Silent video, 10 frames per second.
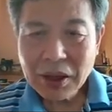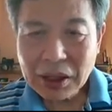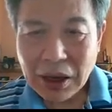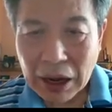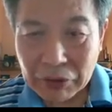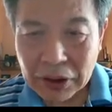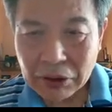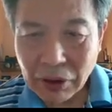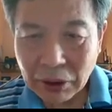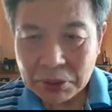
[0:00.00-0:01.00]
in the
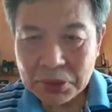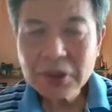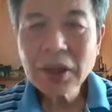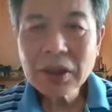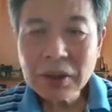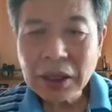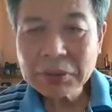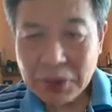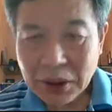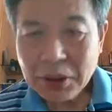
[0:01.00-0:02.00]
heavenly realms,
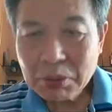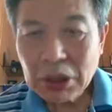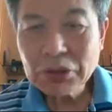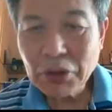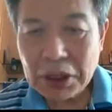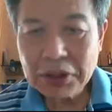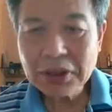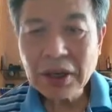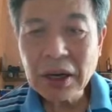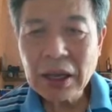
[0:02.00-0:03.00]
then please read the
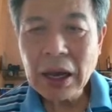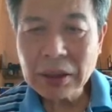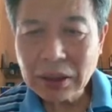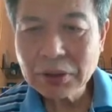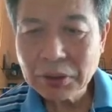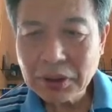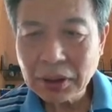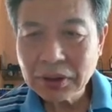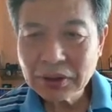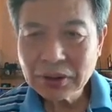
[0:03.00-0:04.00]
Saleyaka Sutta,
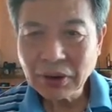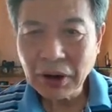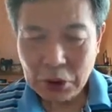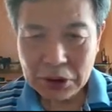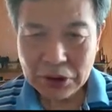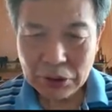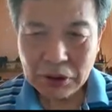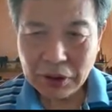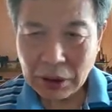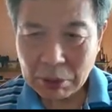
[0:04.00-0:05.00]
right, which is
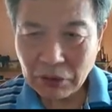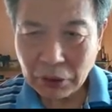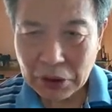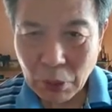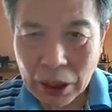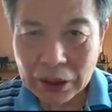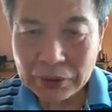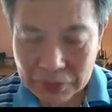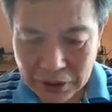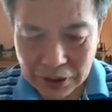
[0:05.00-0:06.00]
Sutta number 41,
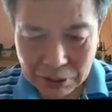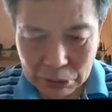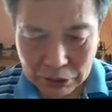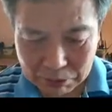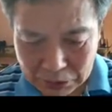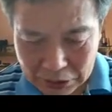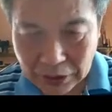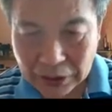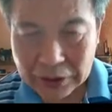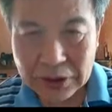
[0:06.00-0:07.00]
Book of
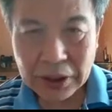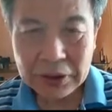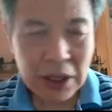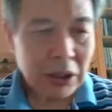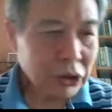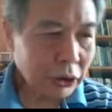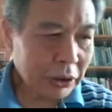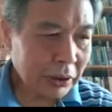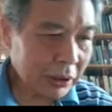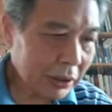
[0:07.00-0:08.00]
Middle Length Saying. So
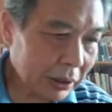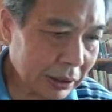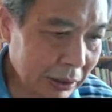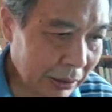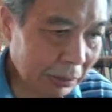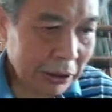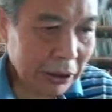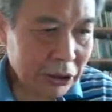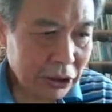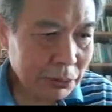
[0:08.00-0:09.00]
in
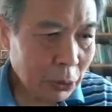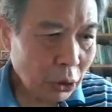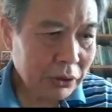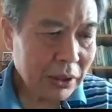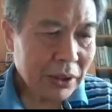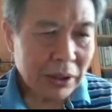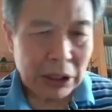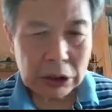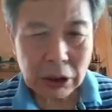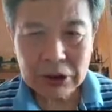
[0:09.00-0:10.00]
Banteji's book,
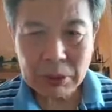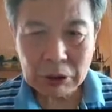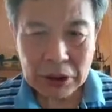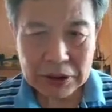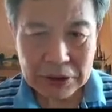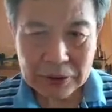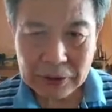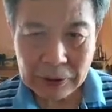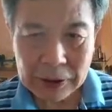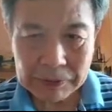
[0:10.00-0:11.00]
he talks about this,
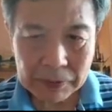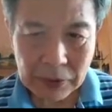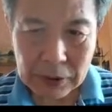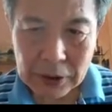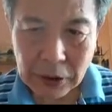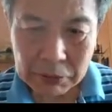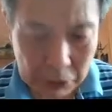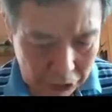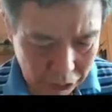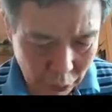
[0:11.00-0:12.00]
right, on
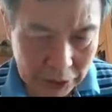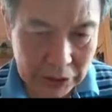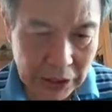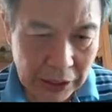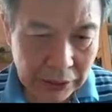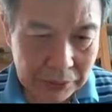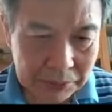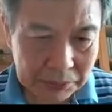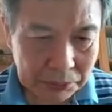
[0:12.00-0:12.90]
page 28.